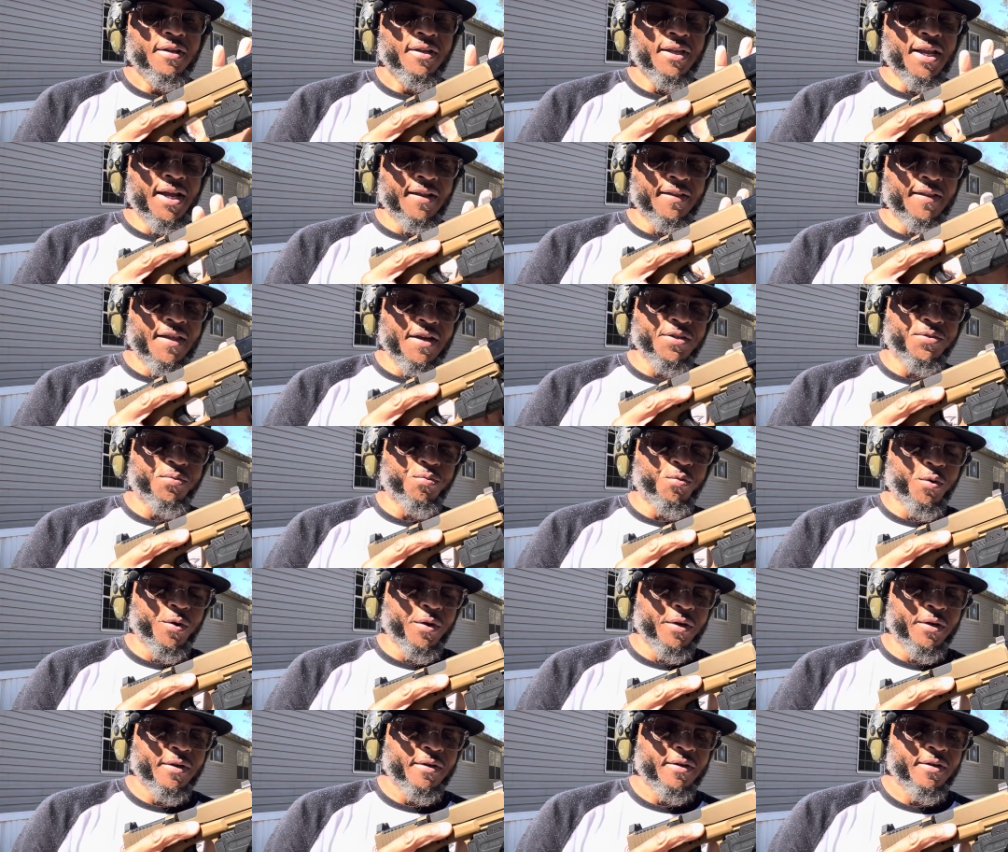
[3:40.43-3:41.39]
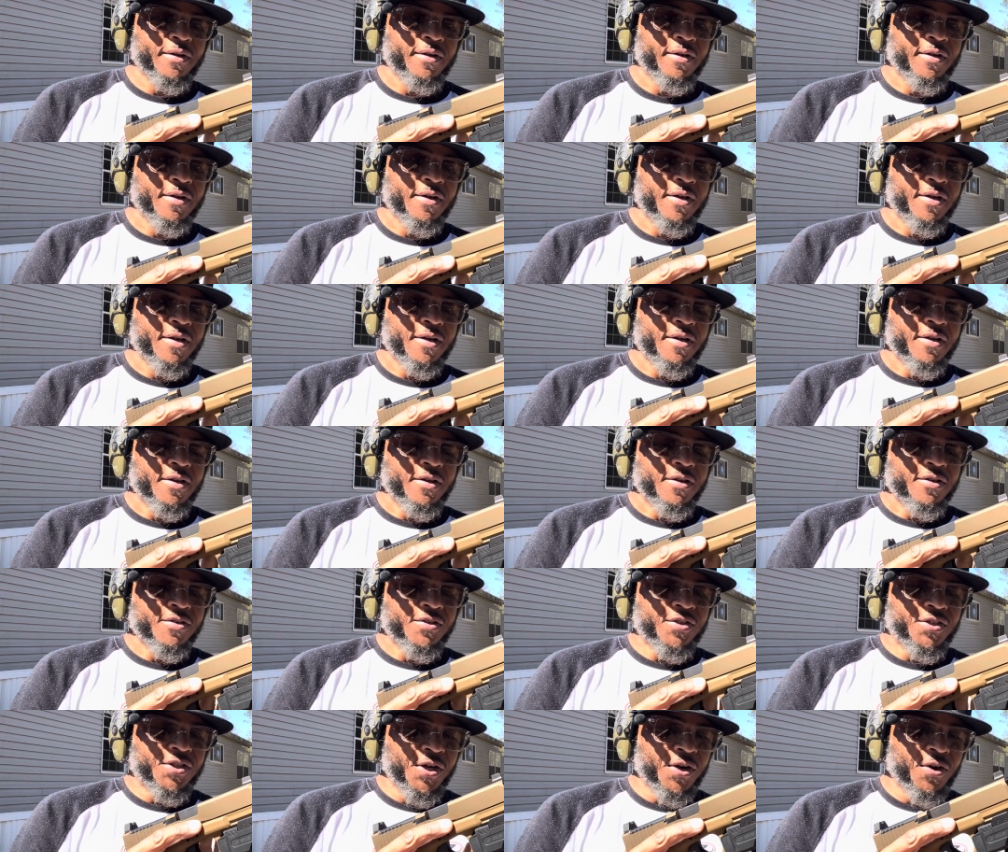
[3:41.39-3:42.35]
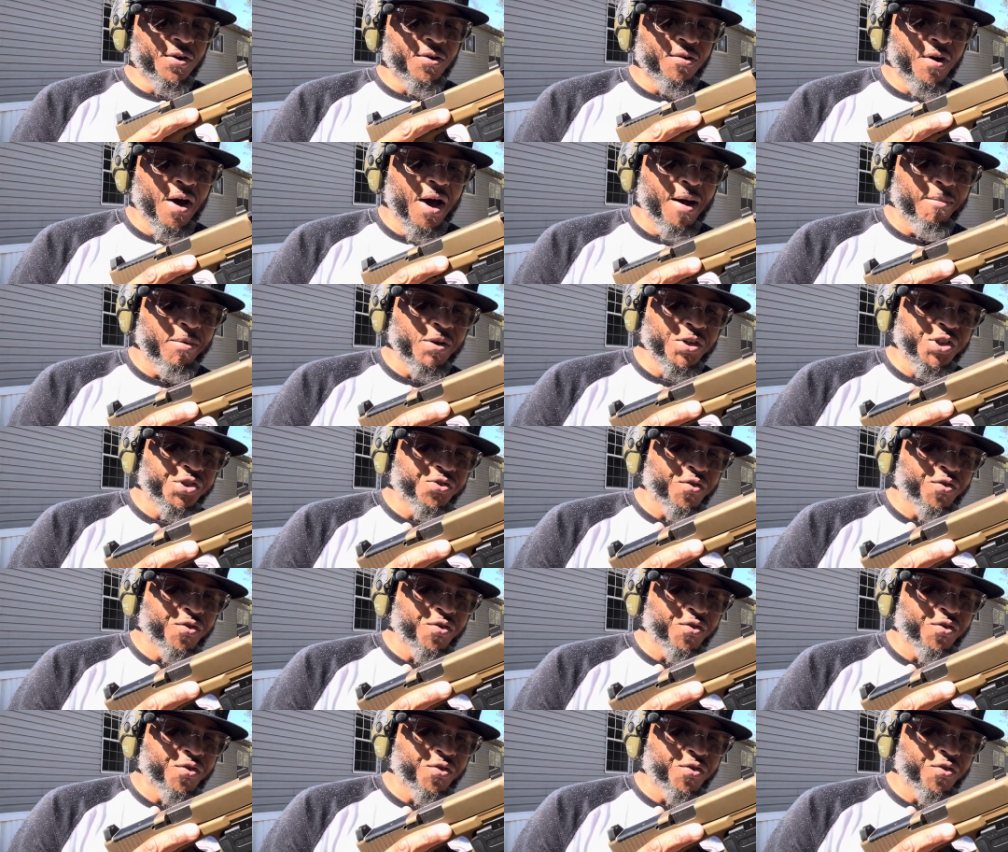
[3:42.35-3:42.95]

than this one. So I'm going to